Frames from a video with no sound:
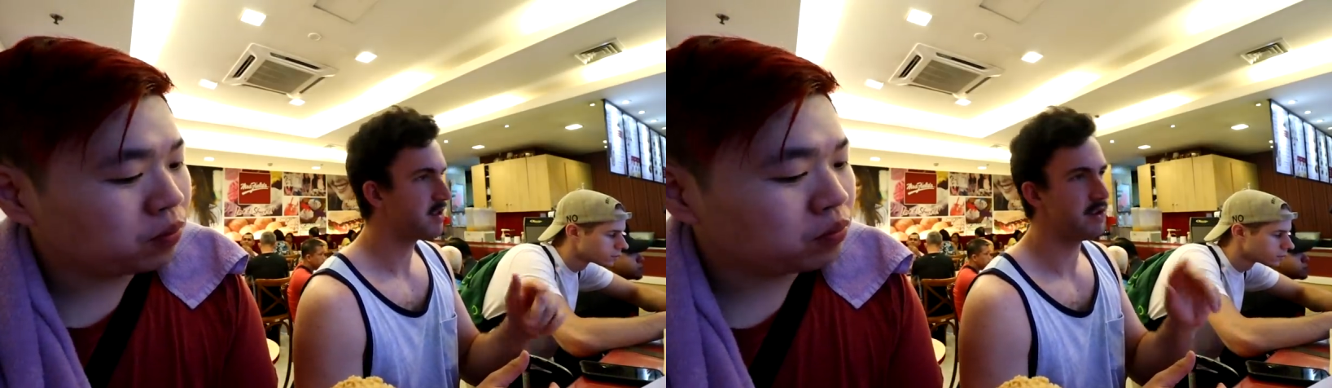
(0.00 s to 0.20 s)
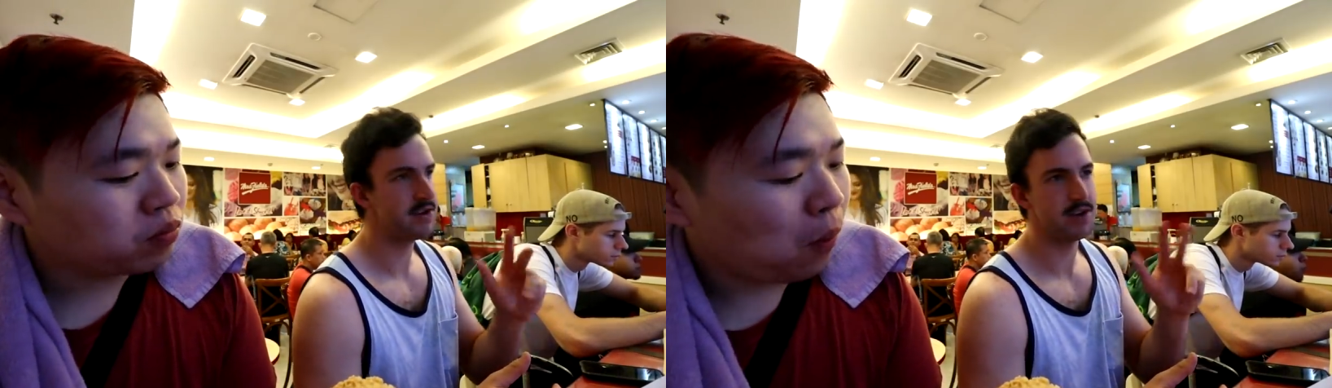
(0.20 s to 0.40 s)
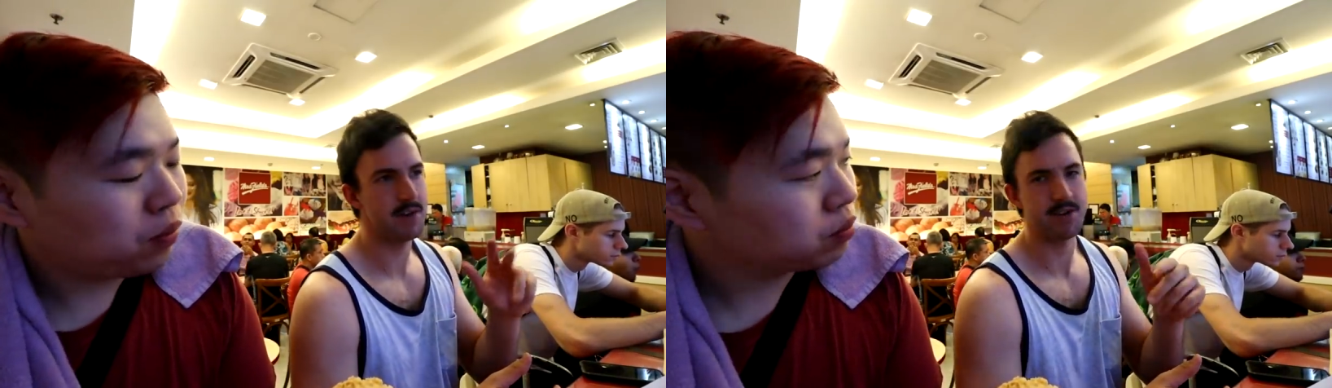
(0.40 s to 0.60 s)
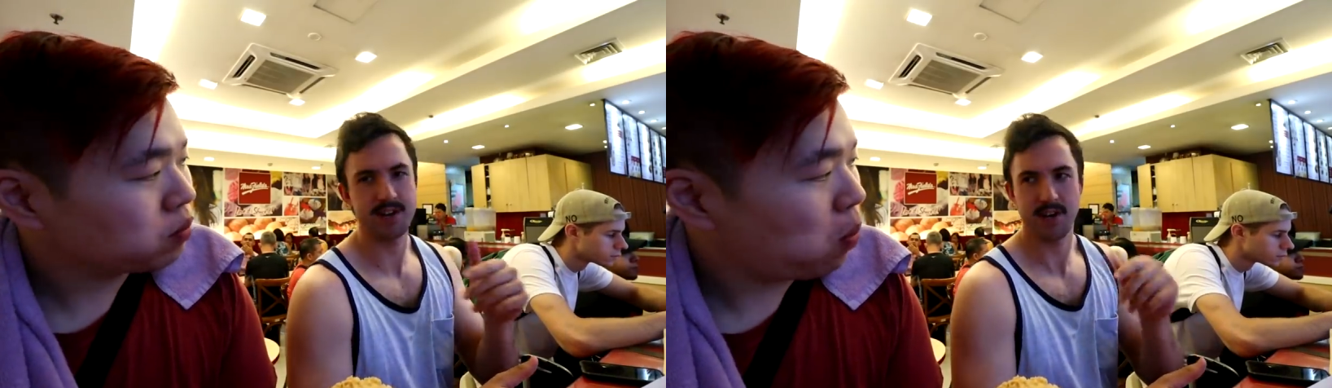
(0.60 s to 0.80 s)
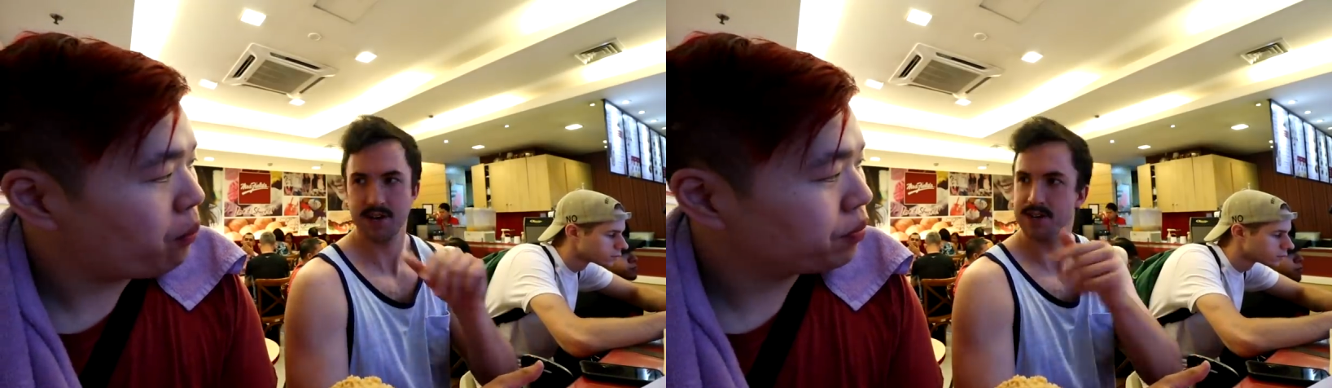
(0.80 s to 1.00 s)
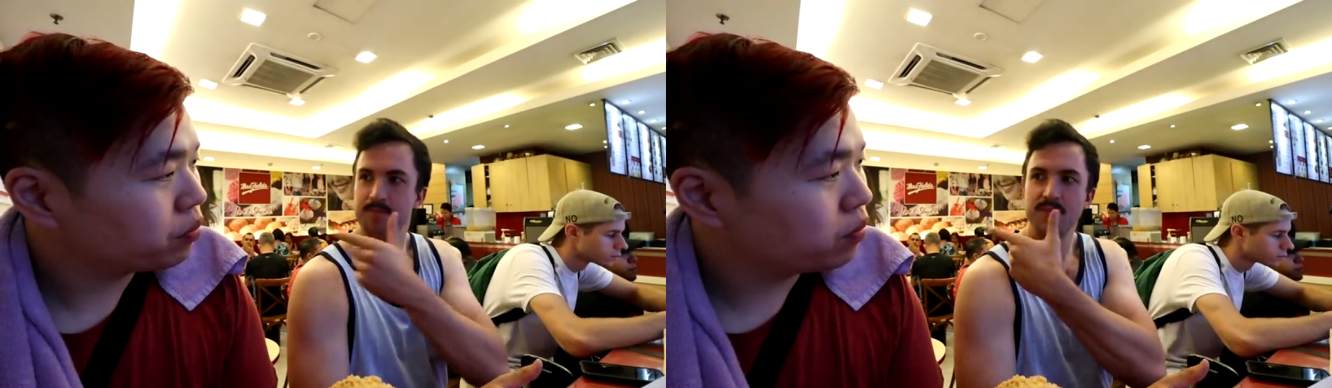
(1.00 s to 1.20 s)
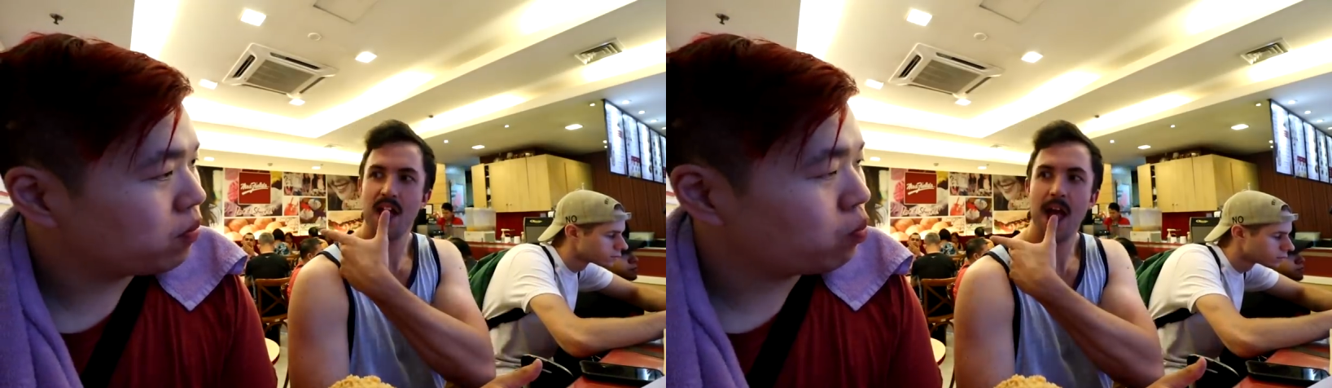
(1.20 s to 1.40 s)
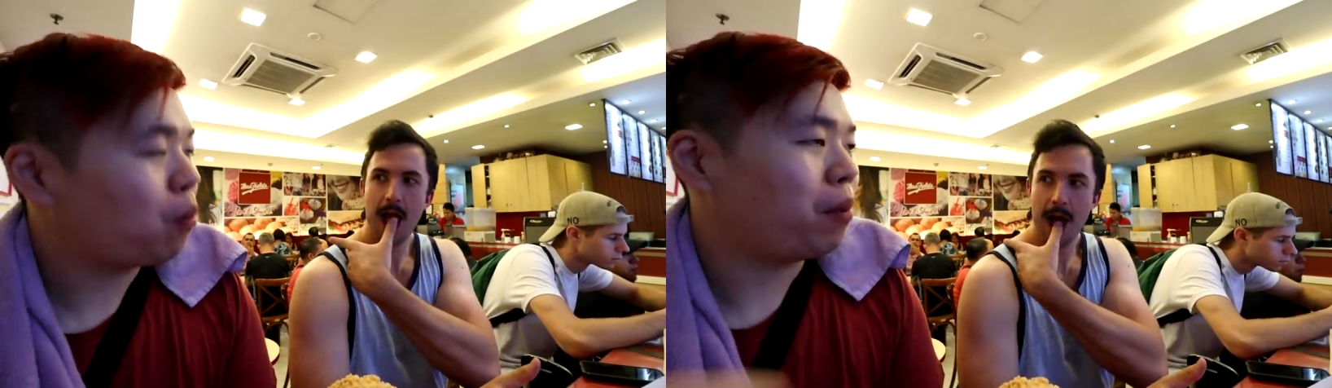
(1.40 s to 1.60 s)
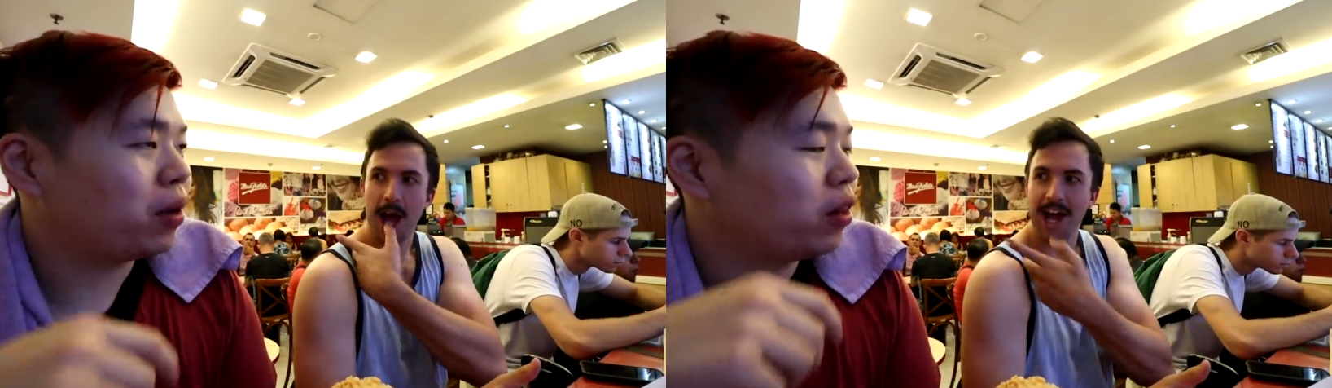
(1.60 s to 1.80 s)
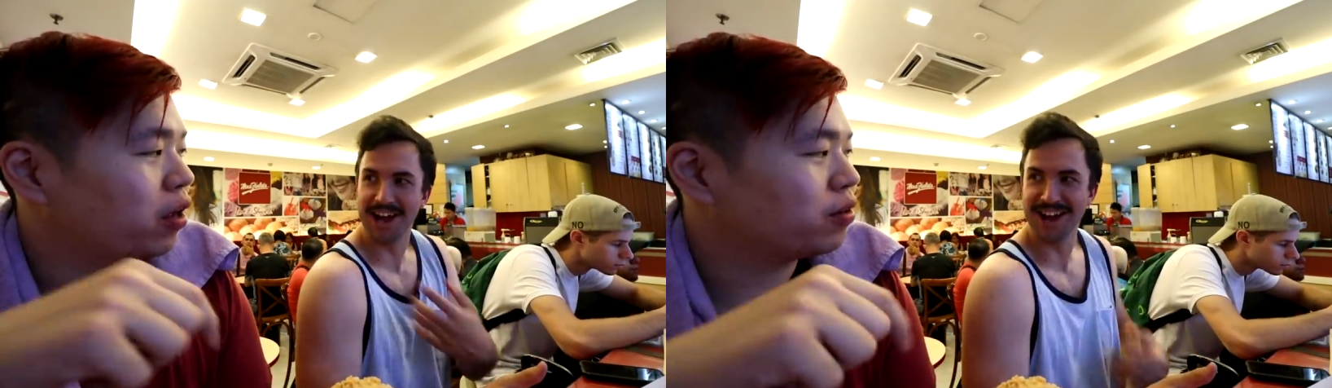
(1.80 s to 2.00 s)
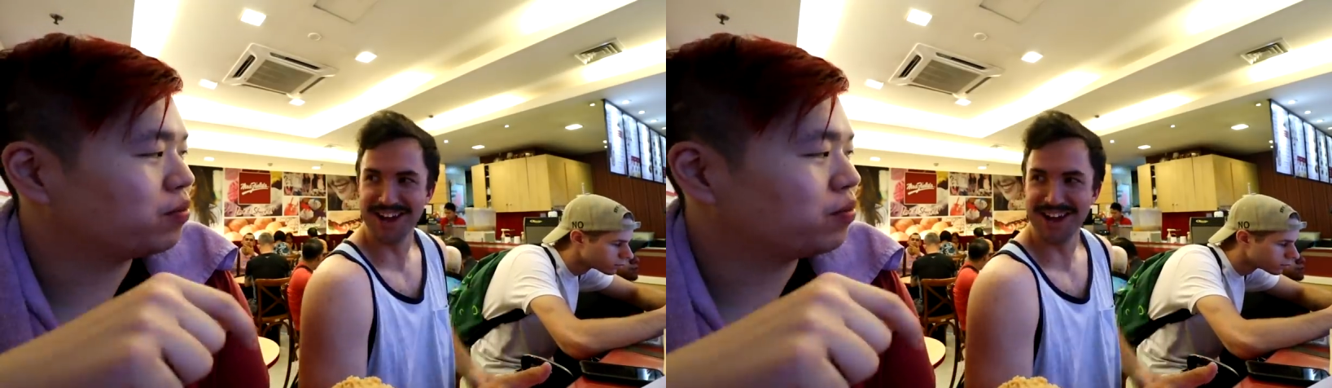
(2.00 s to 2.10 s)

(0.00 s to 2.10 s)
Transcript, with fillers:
Speaker 1: they are two different cities. No, but I meant like